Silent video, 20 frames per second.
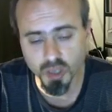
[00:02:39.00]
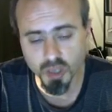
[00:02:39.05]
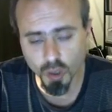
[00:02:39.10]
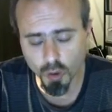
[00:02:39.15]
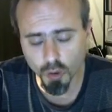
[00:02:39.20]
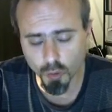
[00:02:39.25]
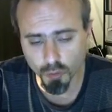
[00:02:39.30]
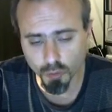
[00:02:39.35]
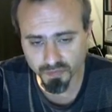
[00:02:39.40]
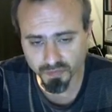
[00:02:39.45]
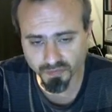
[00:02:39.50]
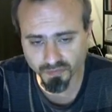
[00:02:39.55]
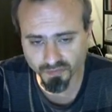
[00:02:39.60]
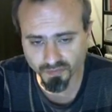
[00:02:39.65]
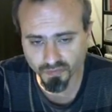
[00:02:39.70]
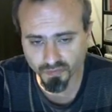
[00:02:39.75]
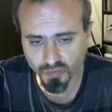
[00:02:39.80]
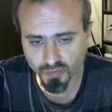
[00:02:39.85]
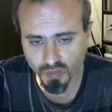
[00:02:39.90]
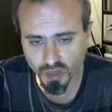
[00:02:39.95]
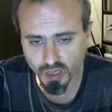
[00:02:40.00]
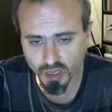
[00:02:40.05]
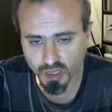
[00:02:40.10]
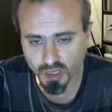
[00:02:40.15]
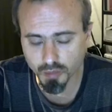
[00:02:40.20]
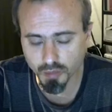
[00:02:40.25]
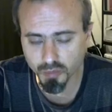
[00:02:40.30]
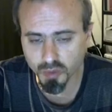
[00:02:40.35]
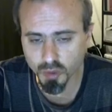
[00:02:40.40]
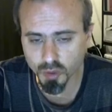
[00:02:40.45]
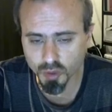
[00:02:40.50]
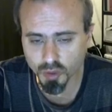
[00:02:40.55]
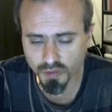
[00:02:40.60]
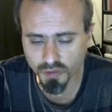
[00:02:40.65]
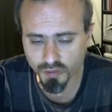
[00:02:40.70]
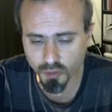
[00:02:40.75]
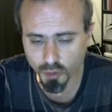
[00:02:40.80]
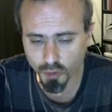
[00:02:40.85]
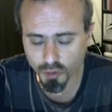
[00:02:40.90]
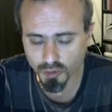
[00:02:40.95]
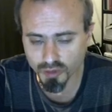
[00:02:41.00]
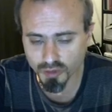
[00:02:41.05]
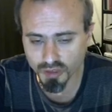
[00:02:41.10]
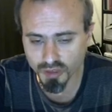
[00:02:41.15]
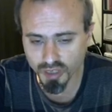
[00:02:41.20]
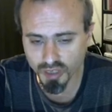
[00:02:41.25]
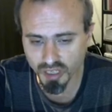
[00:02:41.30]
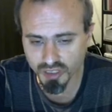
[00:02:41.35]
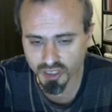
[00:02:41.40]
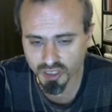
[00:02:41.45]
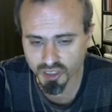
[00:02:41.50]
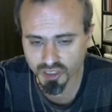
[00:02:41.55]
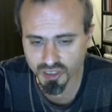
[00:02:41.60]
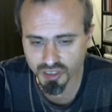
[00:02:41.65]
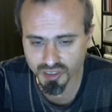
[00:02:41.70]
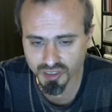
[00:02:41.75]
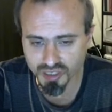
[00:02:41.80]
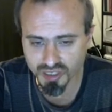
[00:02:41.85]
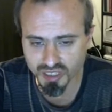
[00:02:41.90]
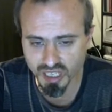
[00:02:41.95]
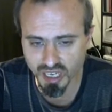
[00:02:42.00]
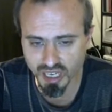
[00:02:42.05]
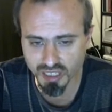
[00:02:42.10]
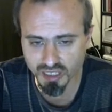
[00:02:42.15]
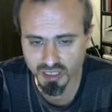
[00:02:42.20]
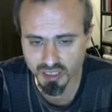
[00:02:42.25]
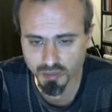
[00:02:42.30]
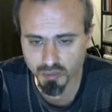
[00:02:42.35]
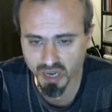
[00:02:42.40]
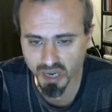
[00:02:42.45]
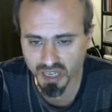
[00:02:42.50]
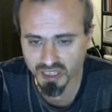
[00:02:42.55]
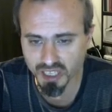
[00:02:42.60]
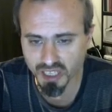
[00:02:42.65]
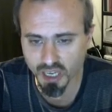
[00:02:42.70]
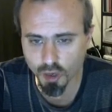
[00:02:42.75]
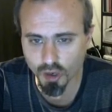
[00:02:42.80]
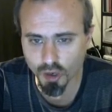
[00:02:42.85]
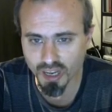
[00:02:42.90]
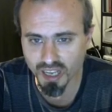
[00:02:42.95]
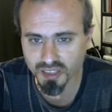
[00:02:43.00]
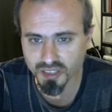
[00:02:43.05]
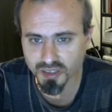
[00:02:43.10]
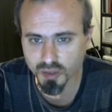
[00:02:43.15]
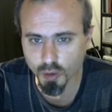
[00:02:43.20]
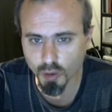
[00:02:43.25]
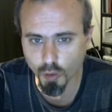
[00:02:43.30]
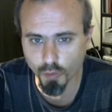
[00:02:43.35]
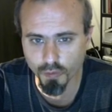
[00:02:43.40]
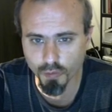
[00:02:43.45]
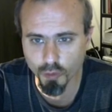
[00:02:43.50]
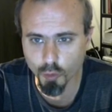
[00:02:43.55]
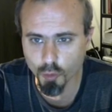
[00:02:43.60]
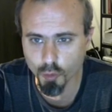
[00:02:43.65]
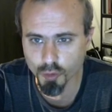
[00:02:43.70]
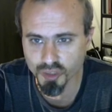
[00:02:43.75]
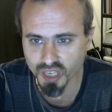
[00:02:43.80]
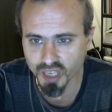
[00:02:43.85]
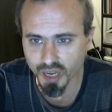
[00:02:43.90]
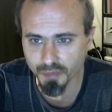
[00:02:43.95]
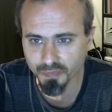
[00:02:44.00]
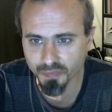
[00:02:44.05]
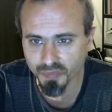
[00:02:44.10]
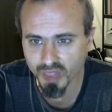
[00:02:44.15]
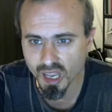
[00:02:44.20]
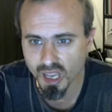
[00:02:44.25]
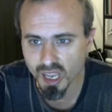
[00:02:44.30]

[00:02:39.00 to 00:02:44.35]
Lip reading: So, the beautiful tradition started by Nicholas of Cusa